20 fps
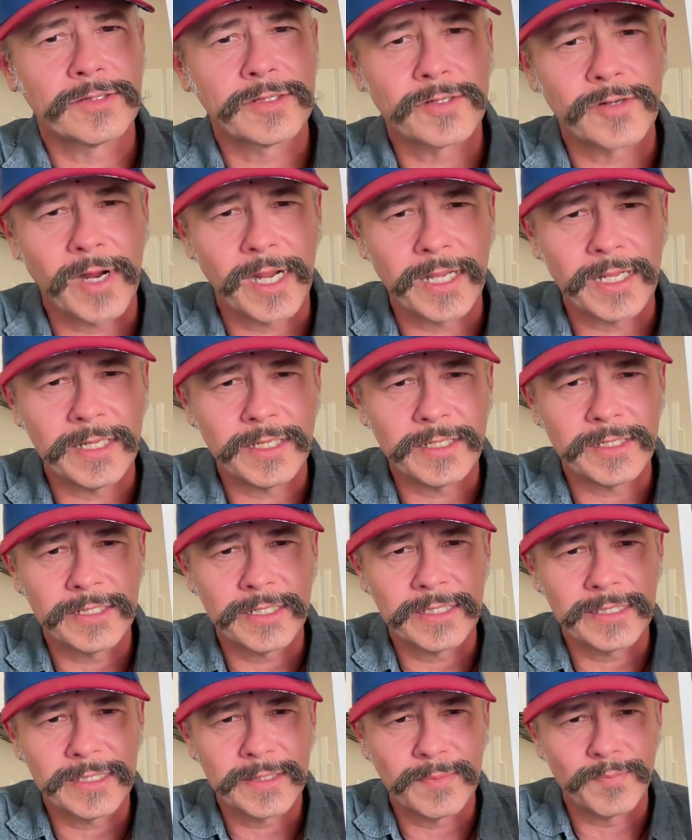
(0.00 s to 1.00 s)
Strange
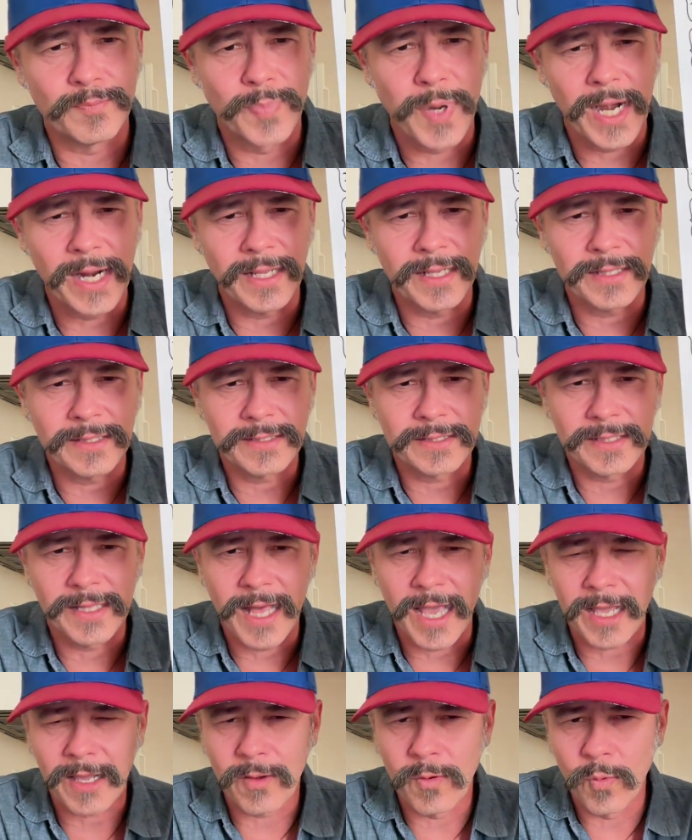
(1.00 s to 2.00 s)
in the brains,
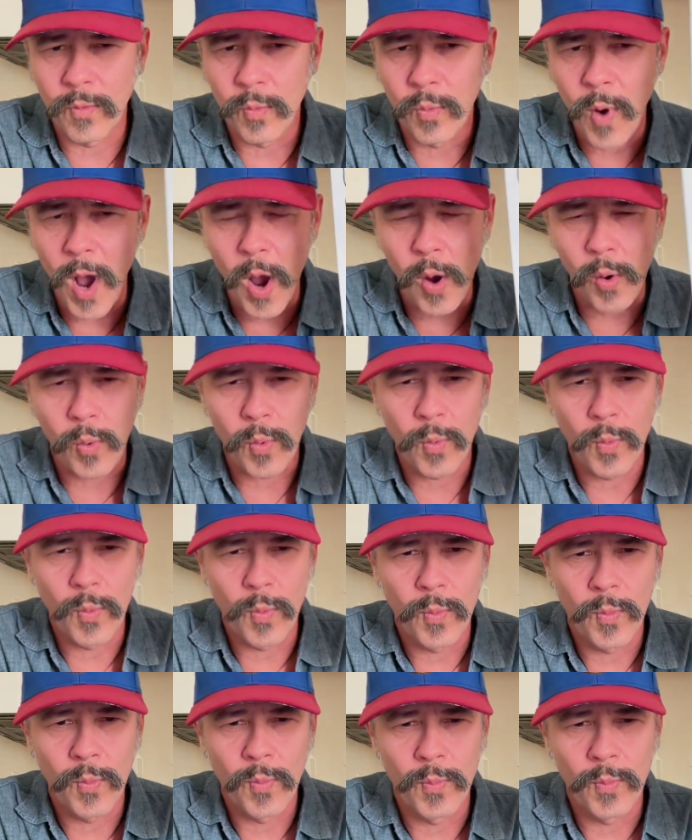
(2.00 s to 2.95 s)
like whoa.